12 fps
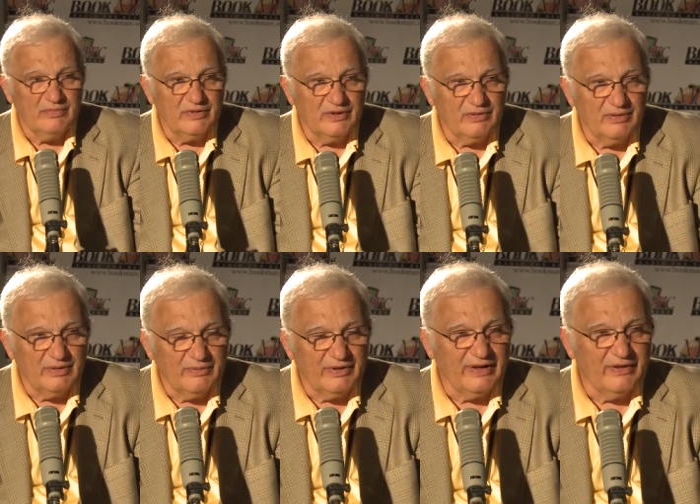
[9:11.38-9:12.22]
you know,
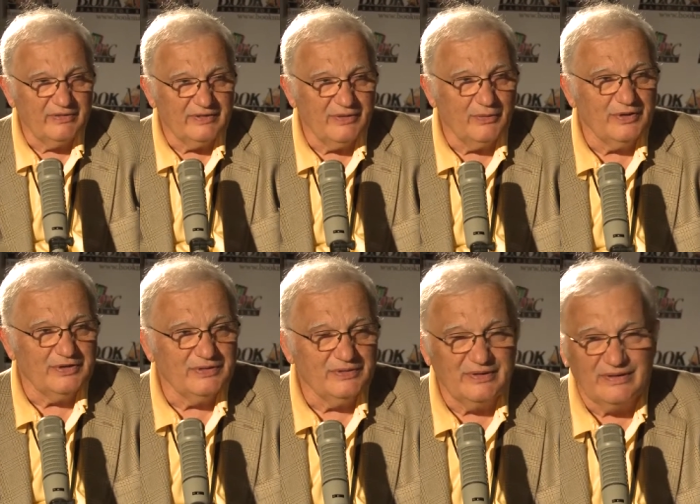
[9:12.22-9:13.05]
we go
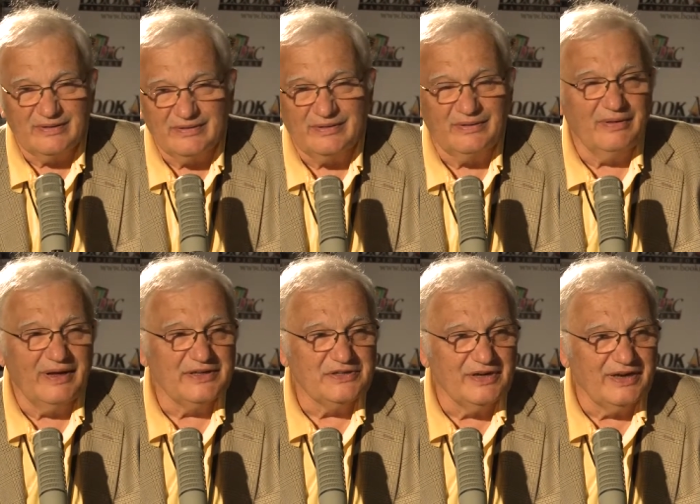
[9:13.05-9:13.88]
into uh, you know
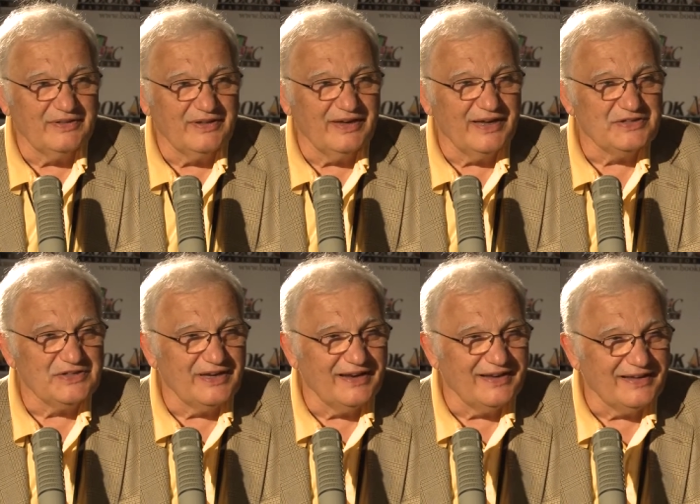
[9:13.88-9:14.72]
hy the
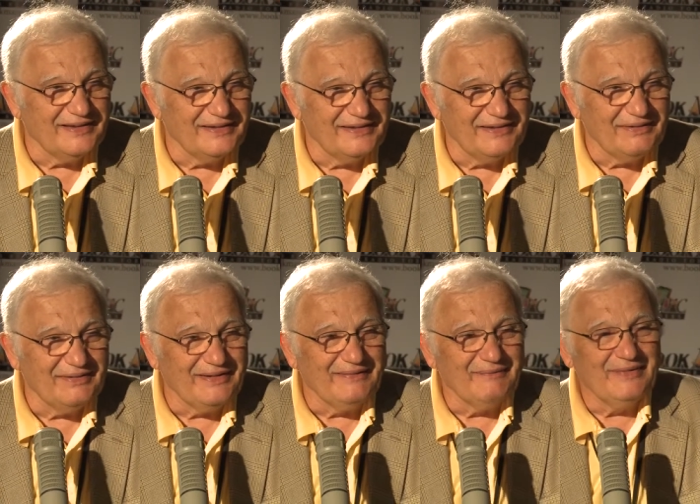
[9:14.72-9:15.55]
hygienic uh,
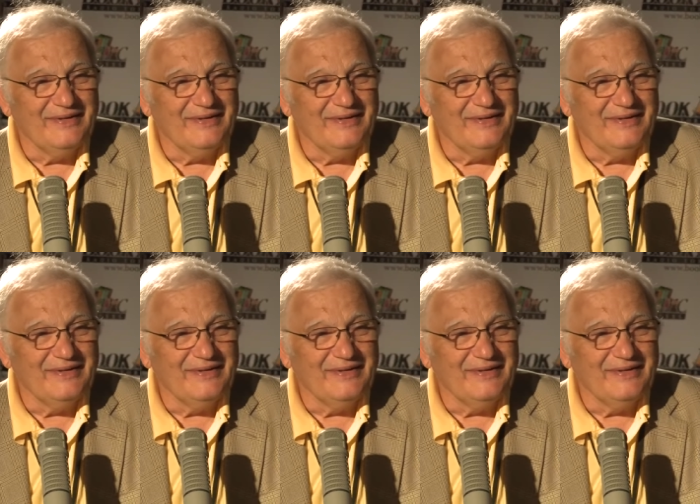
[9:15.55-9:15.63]
area